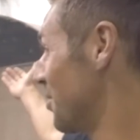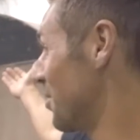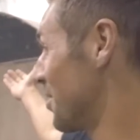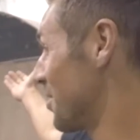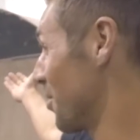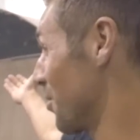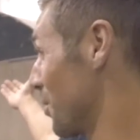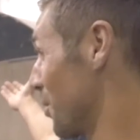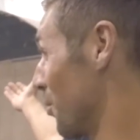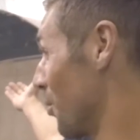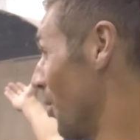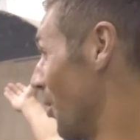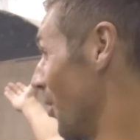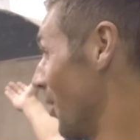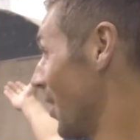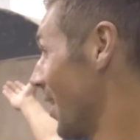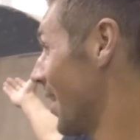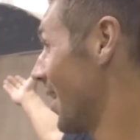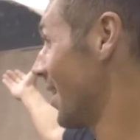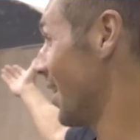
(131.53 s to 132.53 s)
do this over the
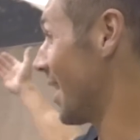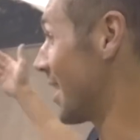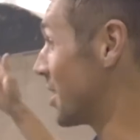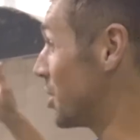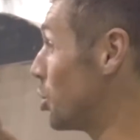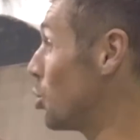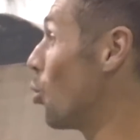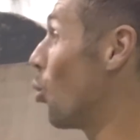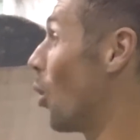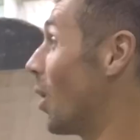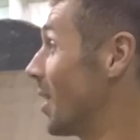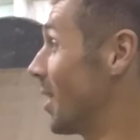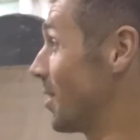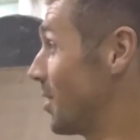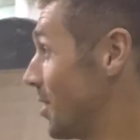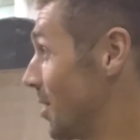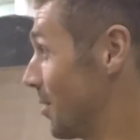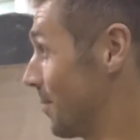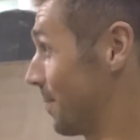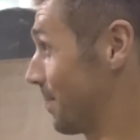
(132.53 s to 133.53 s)
roller, yes. like you want to
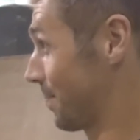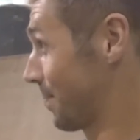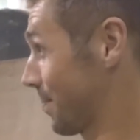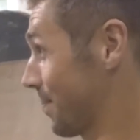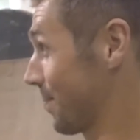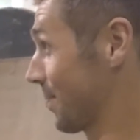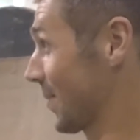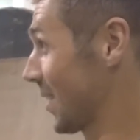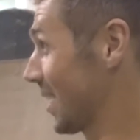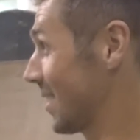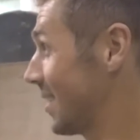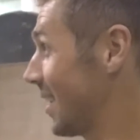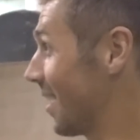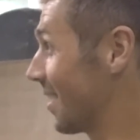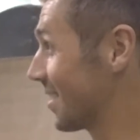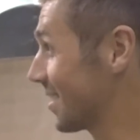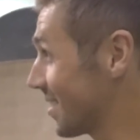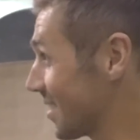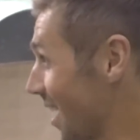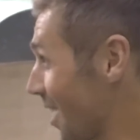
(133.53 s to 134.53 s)
do. Yes.
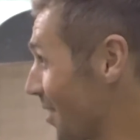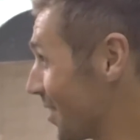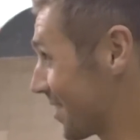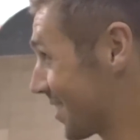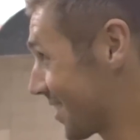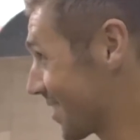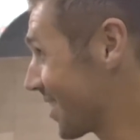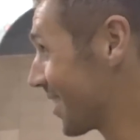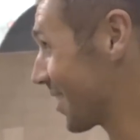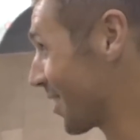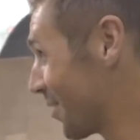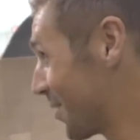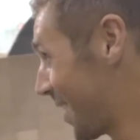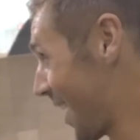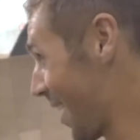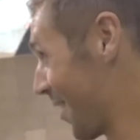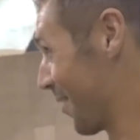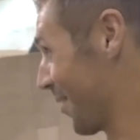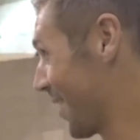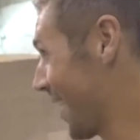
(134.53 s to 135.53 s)
Now this is how this is gonna go
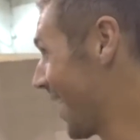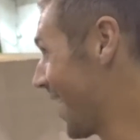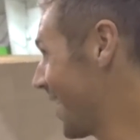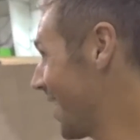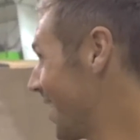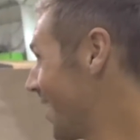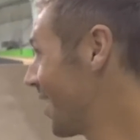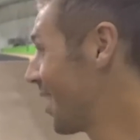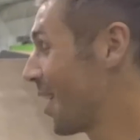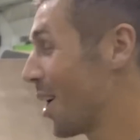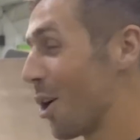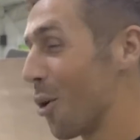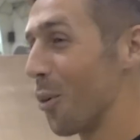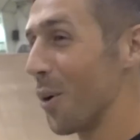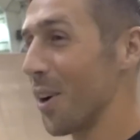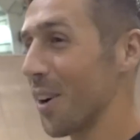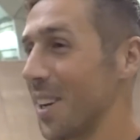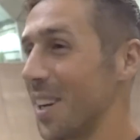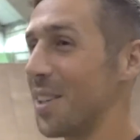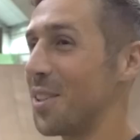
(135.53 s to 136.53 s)
down, okay? Okay.
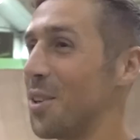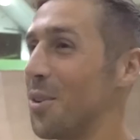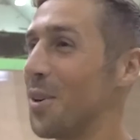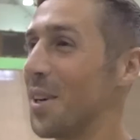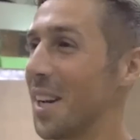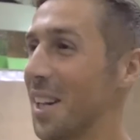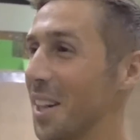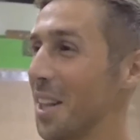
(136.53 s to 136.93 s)
We're gonna do an